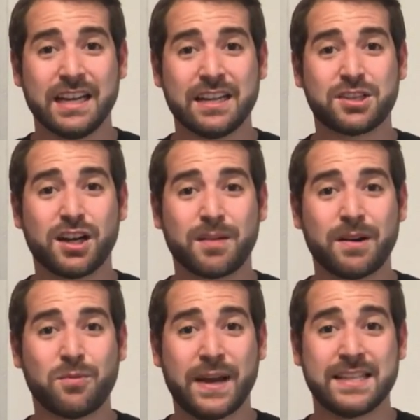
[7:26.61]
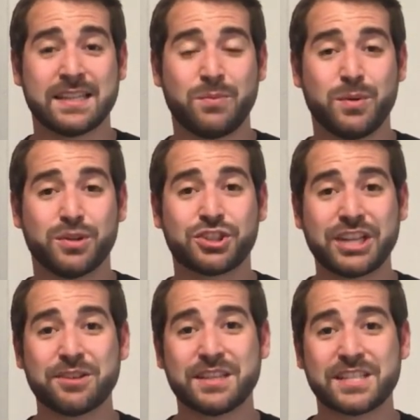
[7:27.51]
and talk about ways that we will
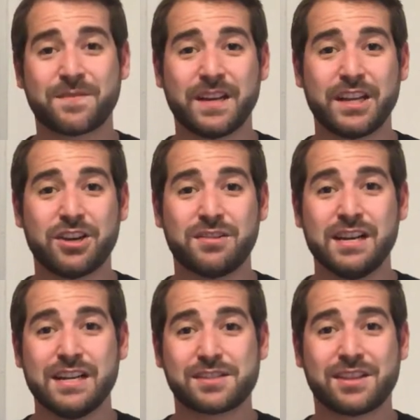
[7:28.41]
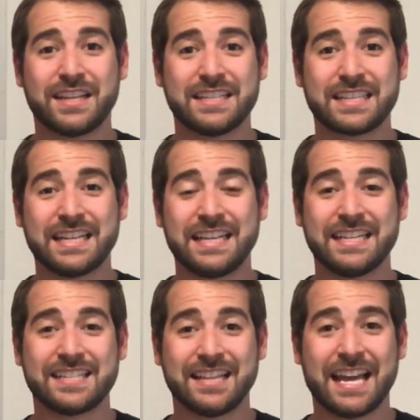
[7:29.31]
share this video so that it's getting
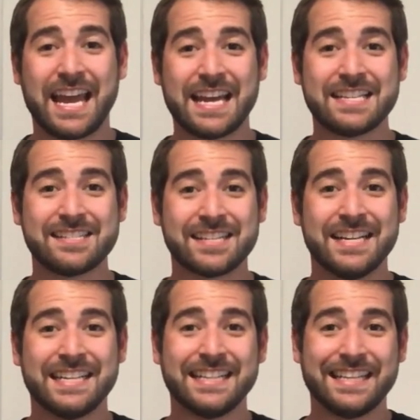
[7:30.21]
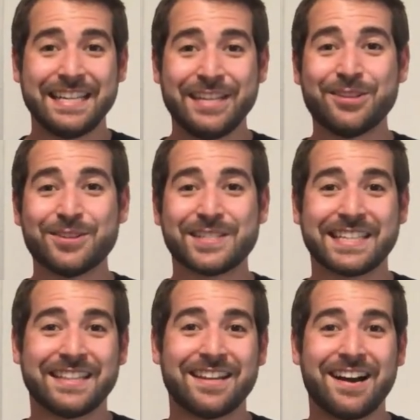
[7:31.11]
into the hands and the ears
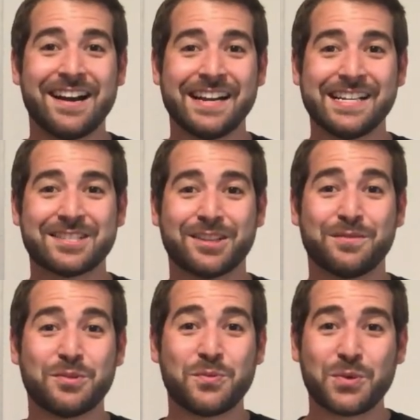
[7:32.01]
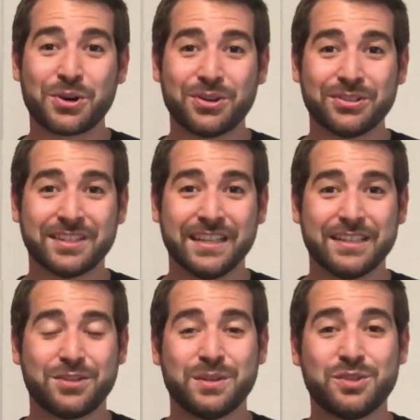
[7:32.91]
and the eyes of the world
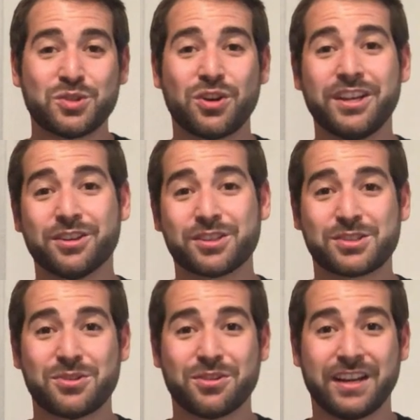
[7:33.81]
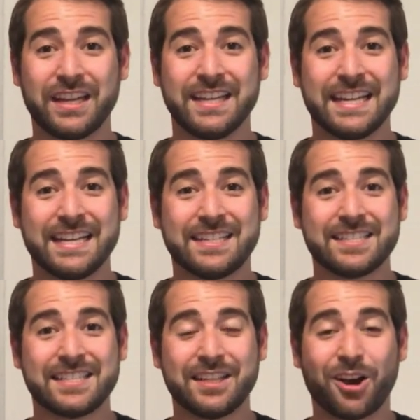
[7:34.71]
to enjoy your story and to
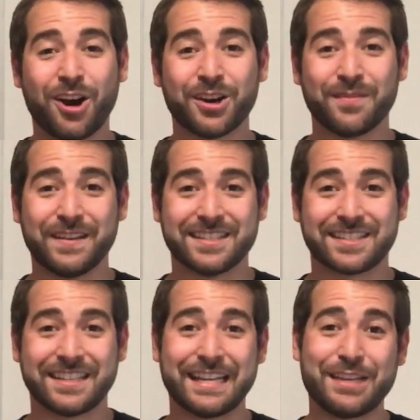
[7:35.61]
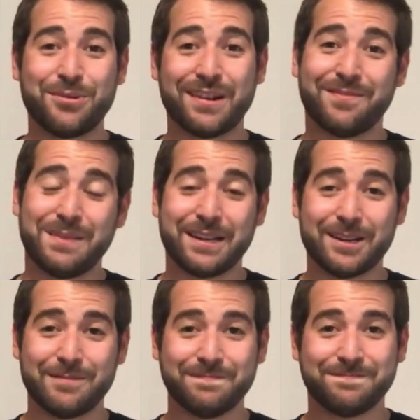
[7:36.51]
see the artist that you have
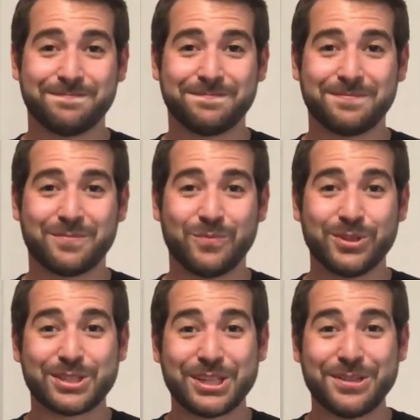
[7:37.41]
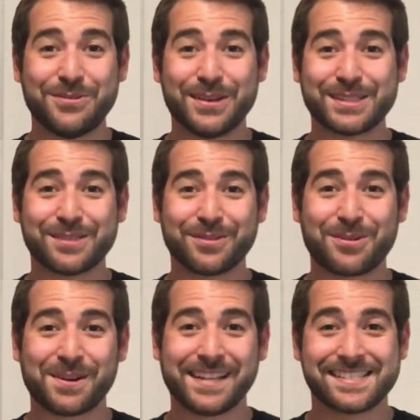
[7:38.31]
become. We'll see you once the
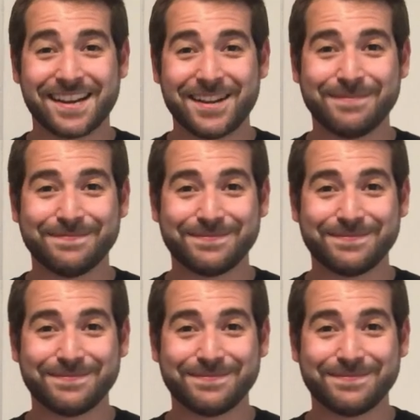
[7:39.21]
recording's done.